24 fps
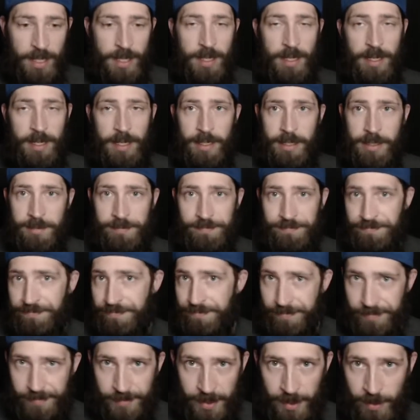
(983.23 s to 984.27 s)
and
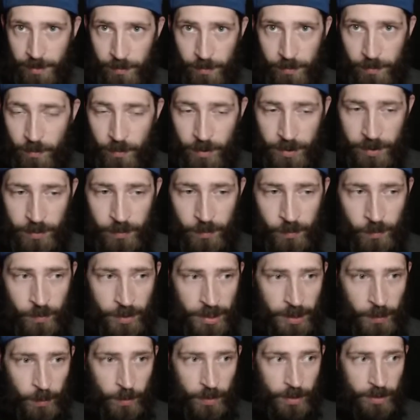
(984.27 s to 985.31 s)
it didn't
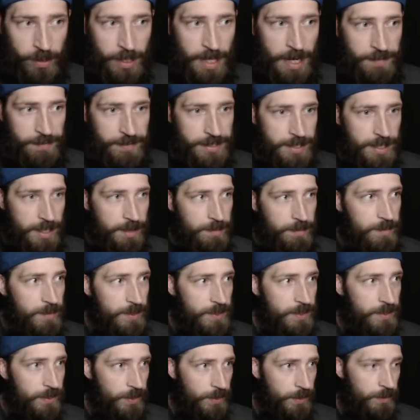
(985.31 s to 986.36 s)
really work half the time.
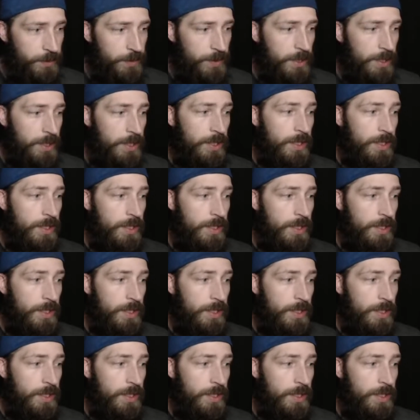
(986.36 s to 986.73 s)
So